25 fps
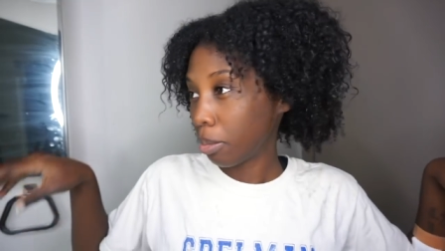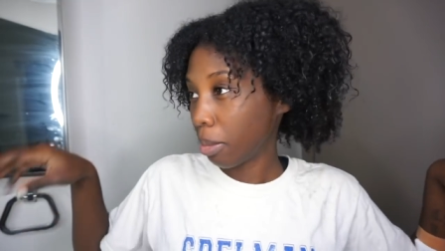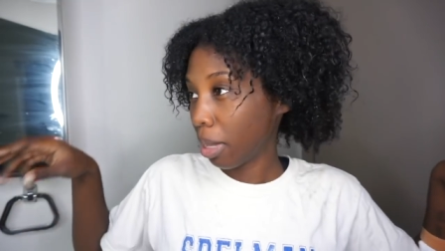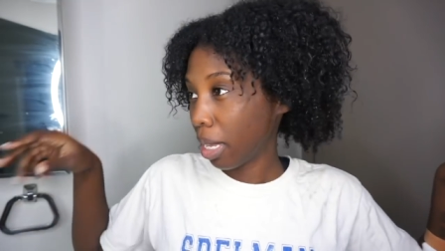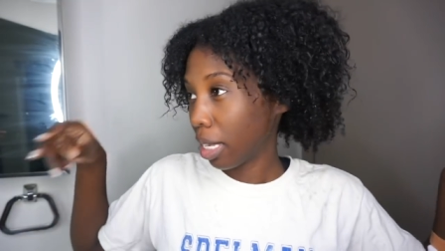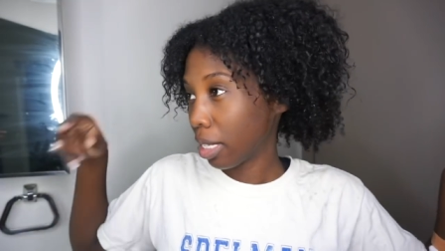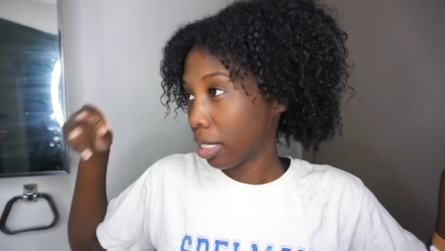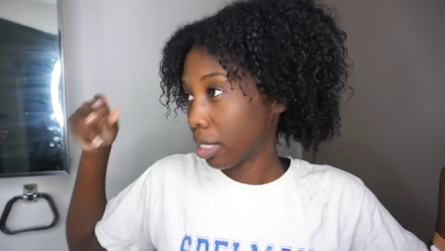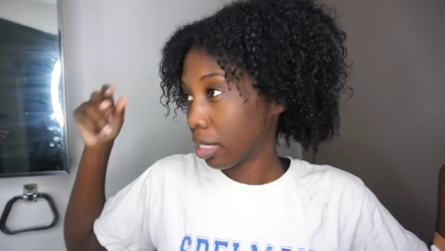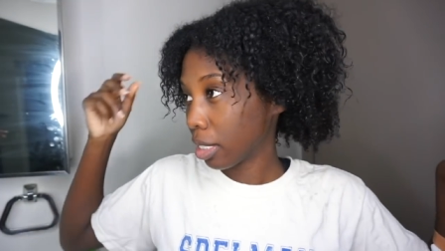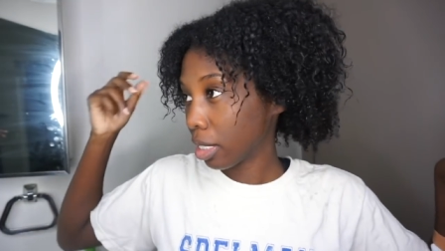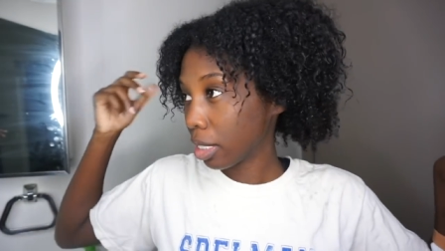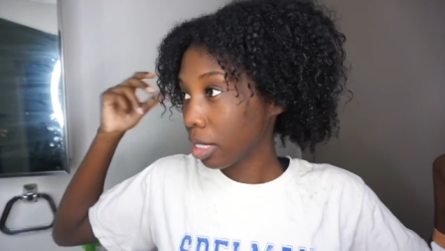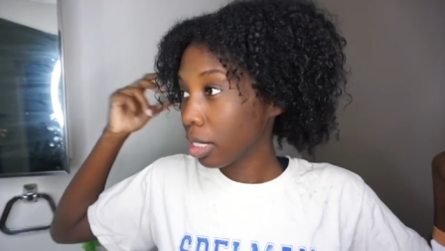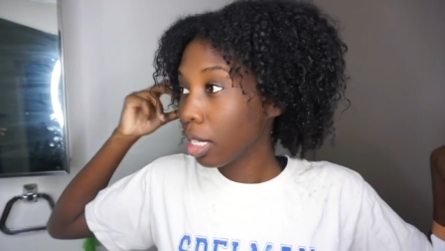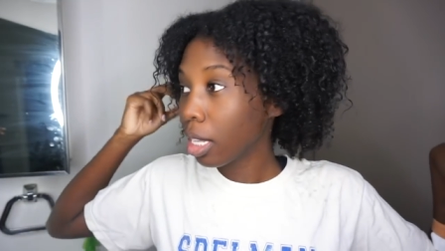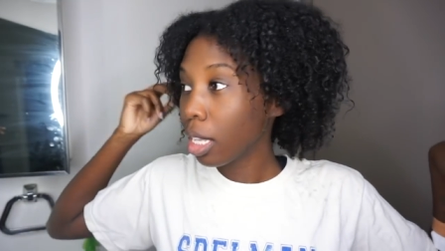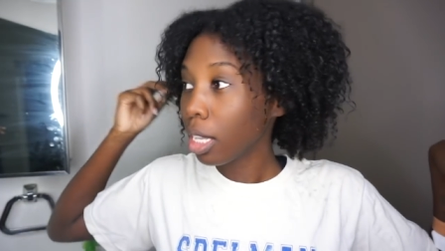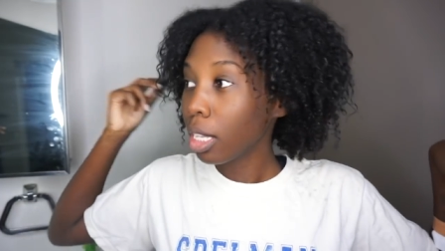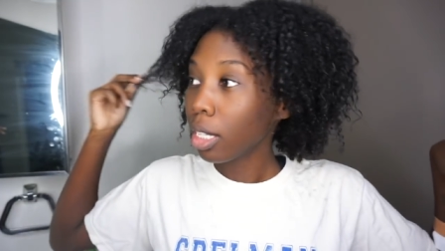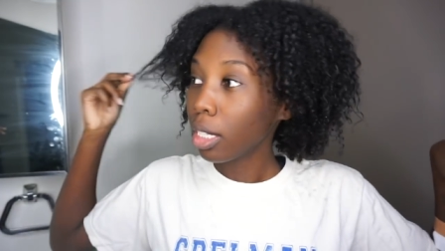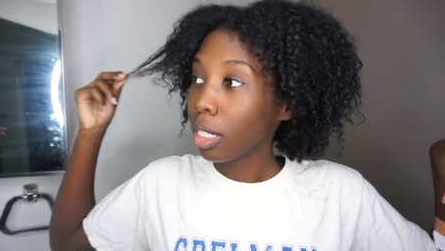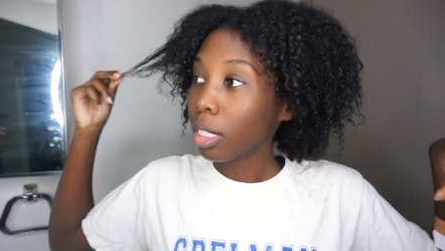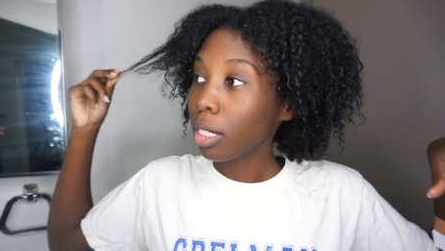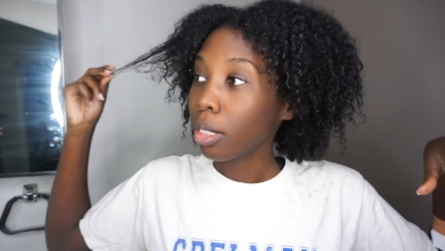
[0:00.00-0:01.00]
masks
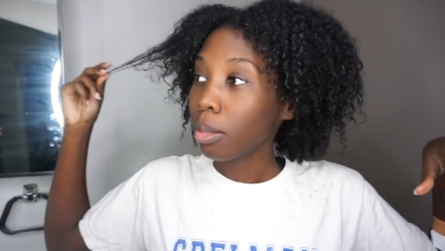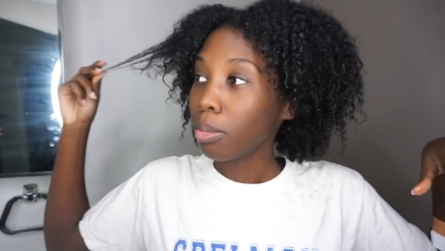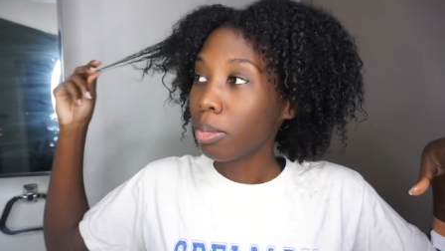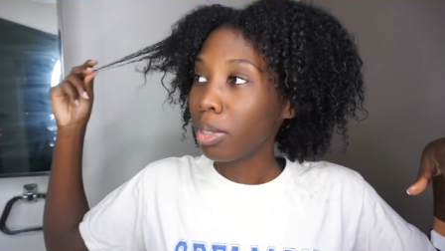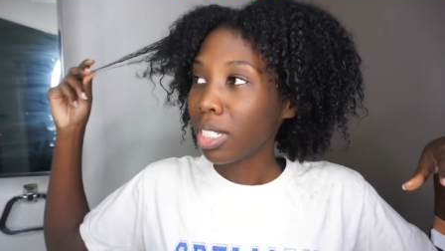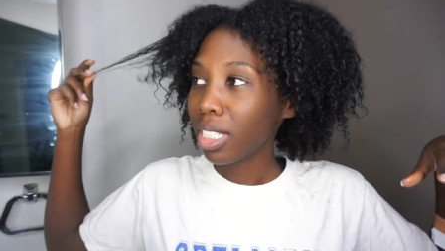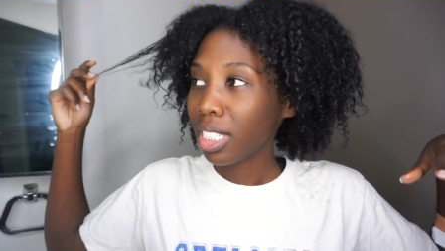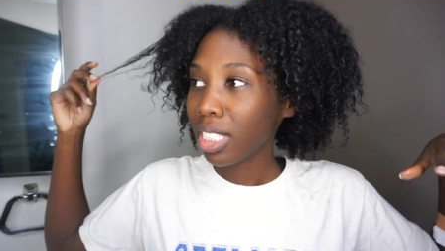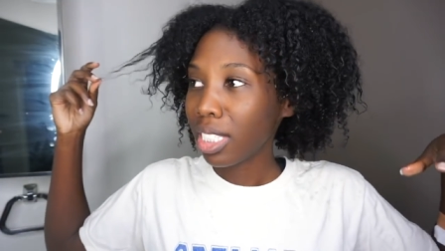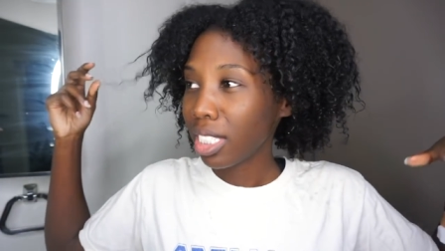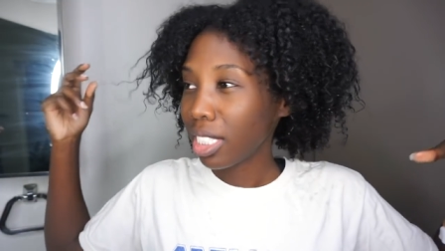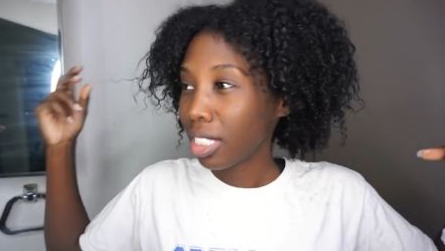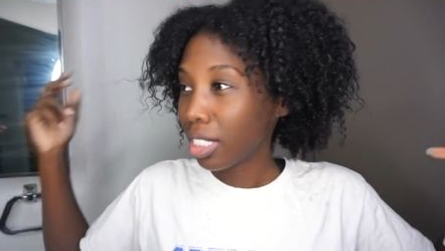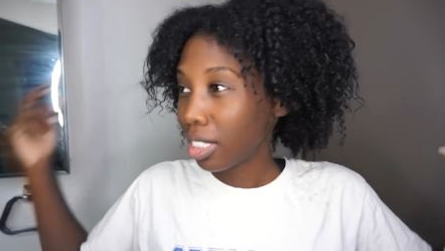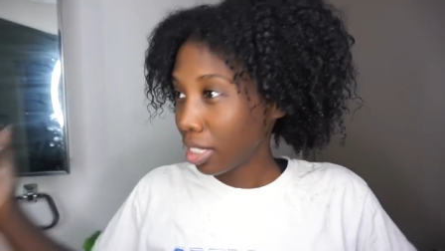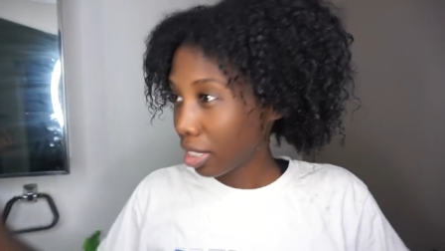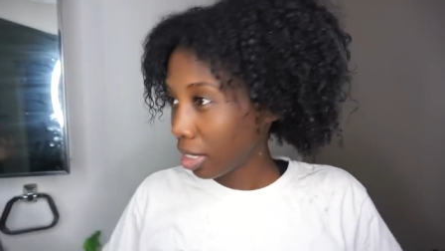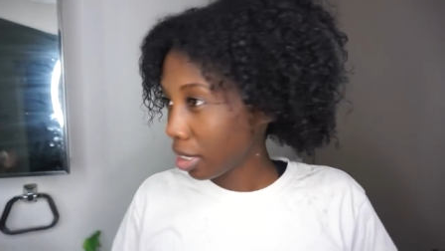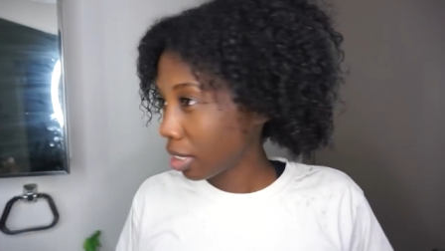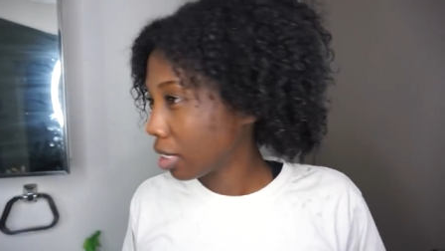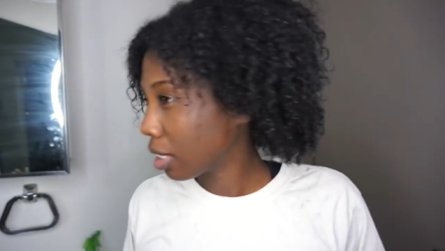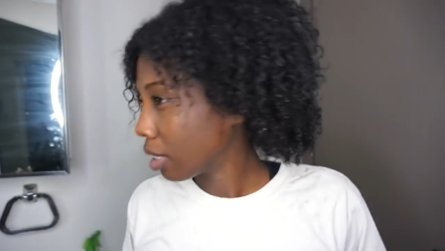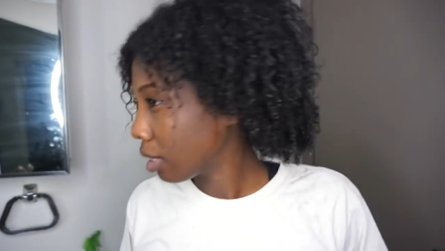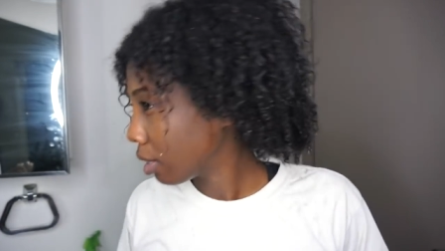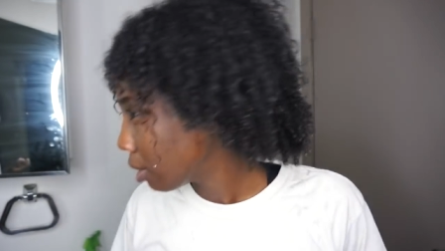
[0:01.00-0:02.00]
because it
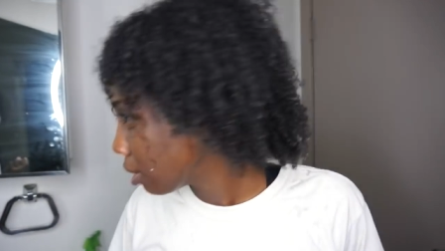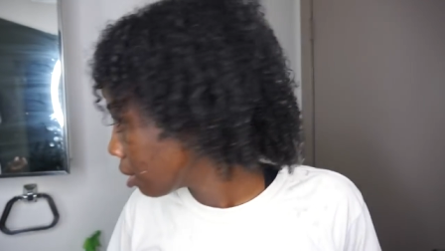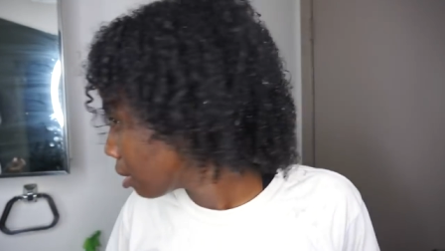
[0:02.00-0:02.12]
just